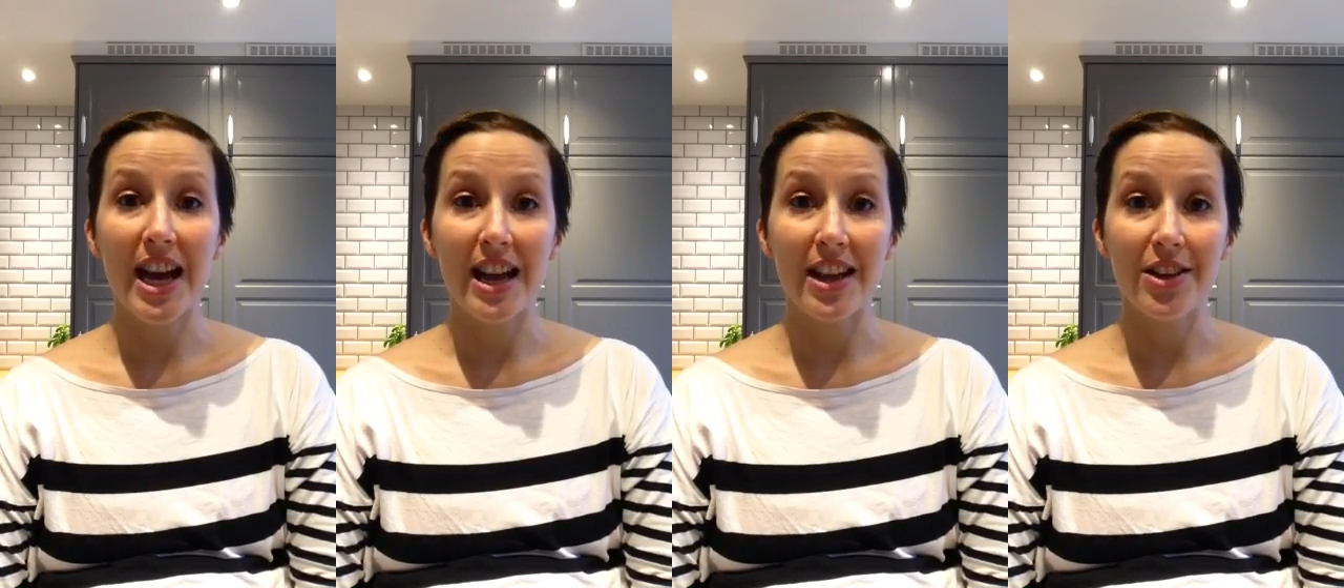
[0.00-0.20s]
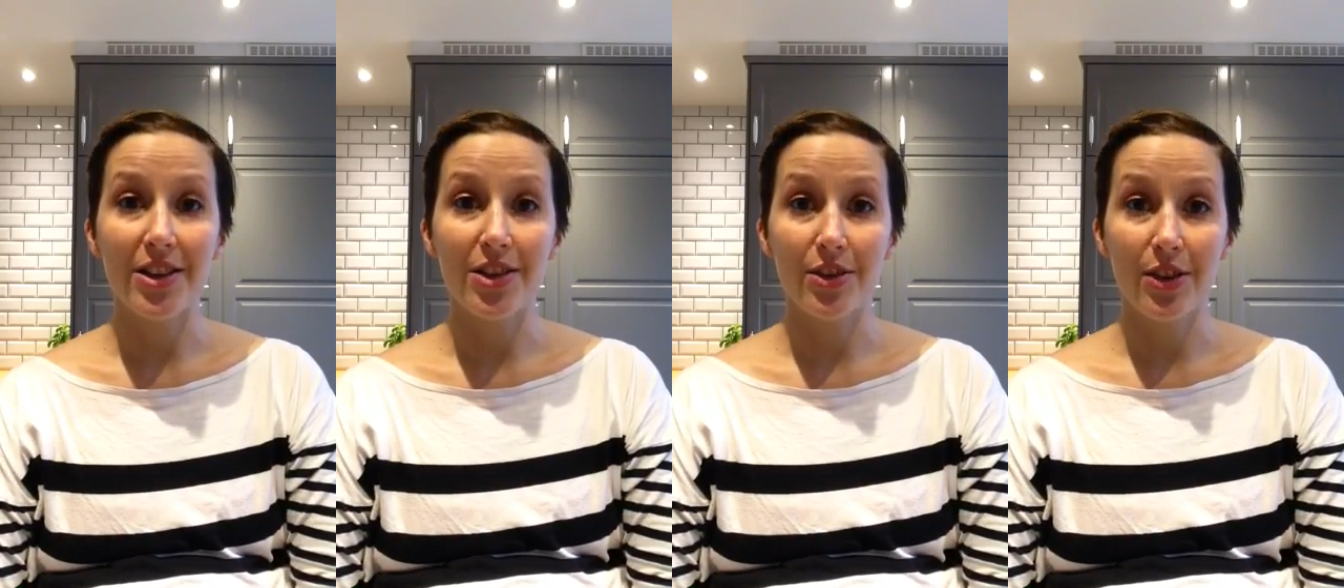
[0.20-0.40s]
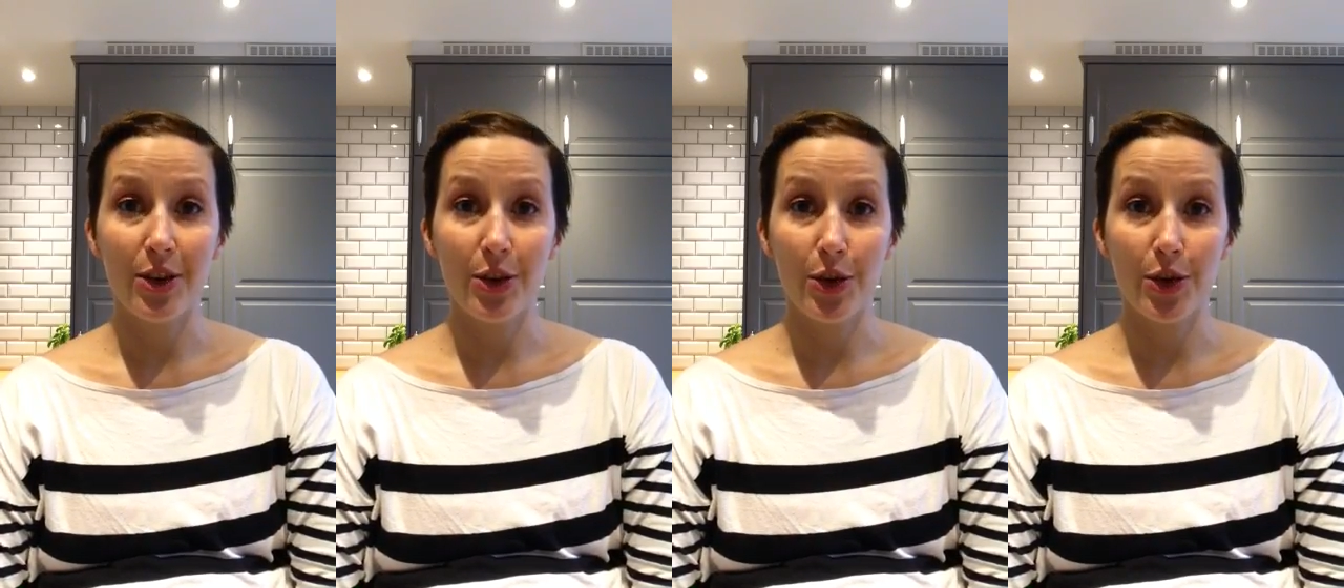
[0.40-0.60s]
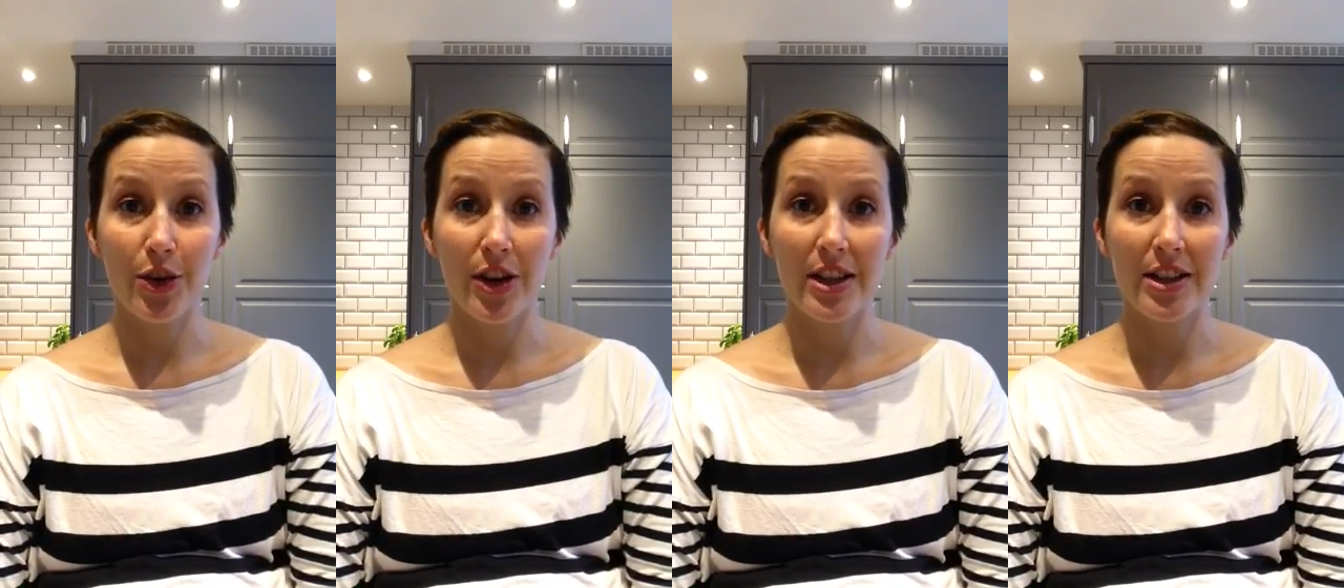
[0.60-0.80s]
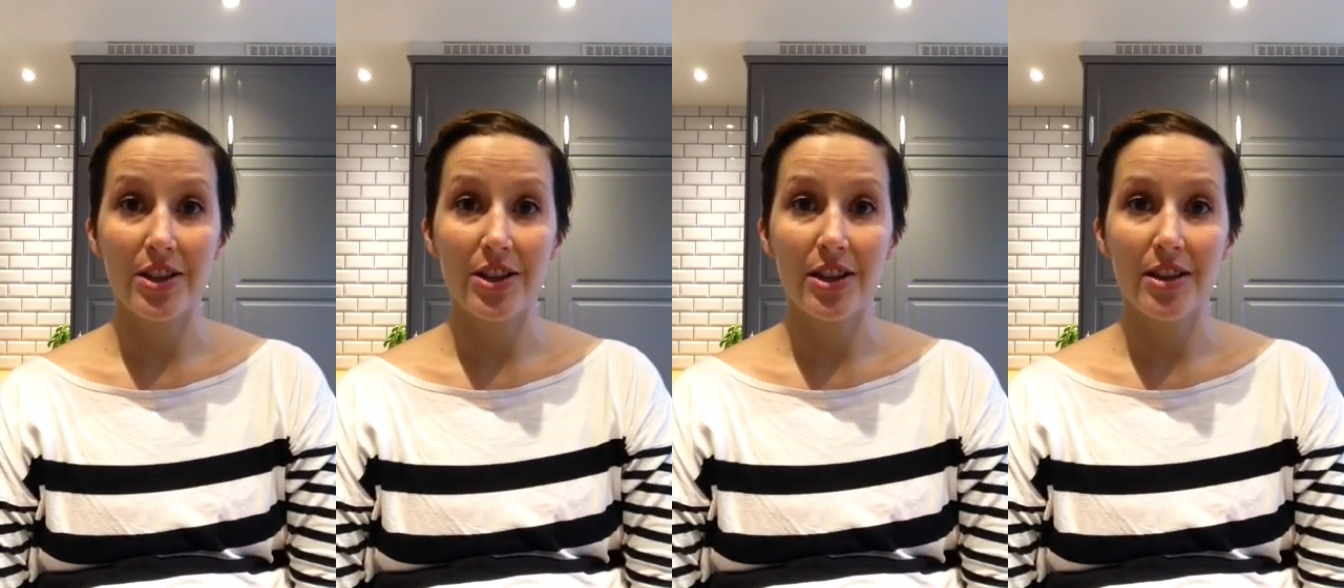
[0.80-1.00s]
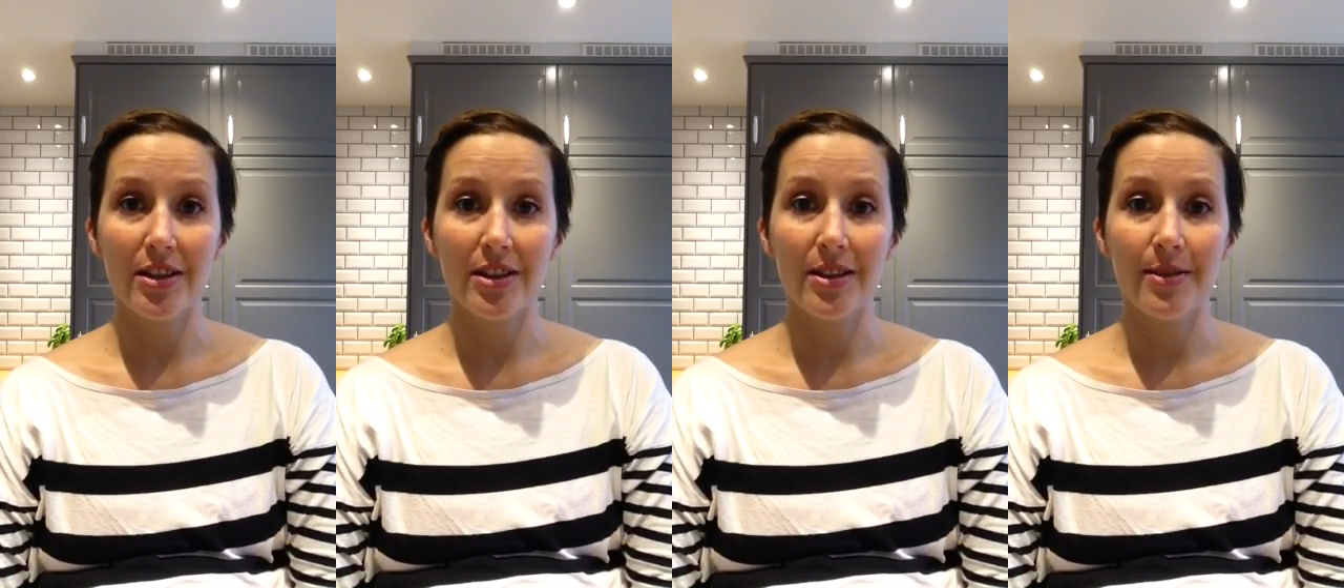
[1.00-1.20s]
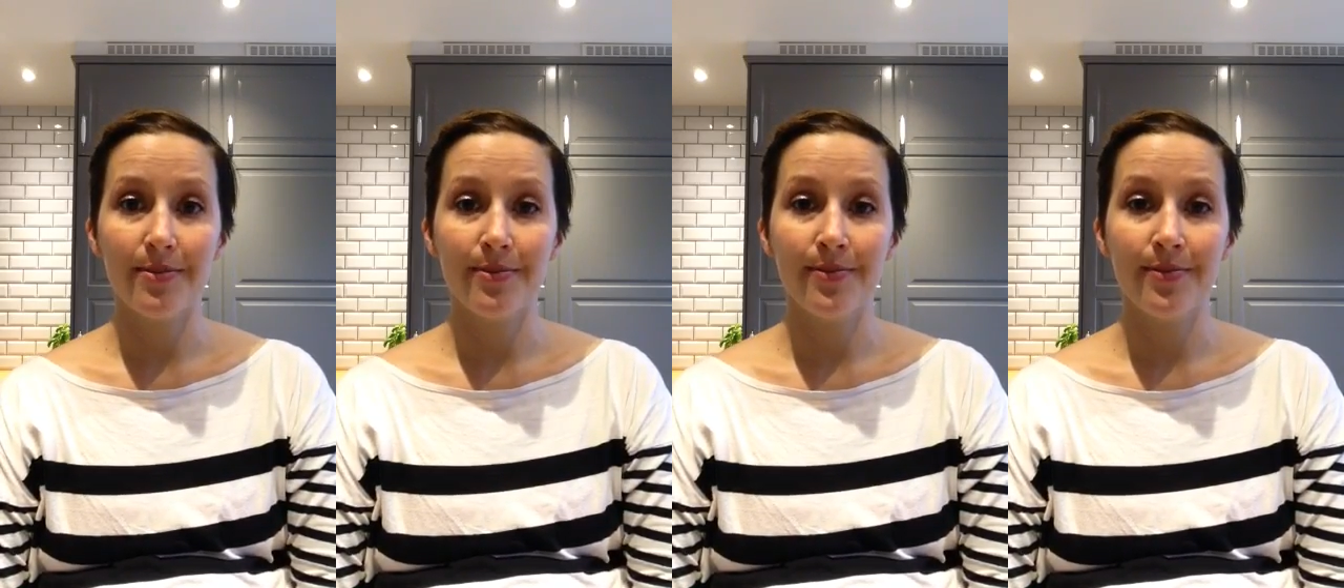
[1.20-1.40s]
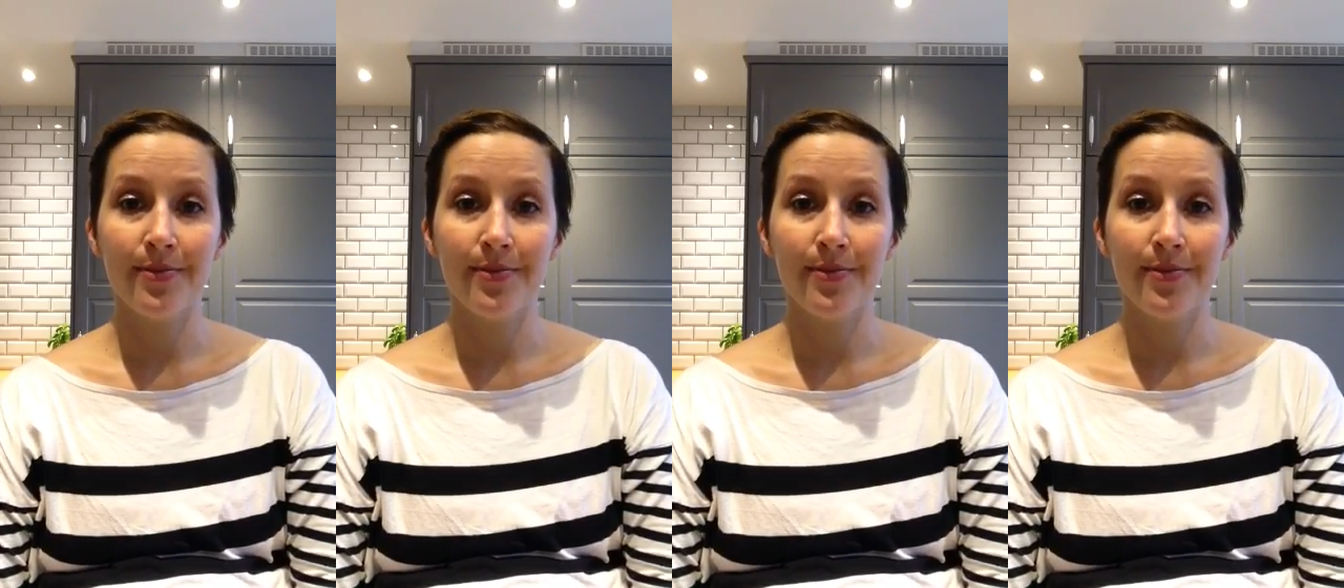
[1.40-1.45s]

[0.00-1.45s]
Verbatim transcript: answering your questions.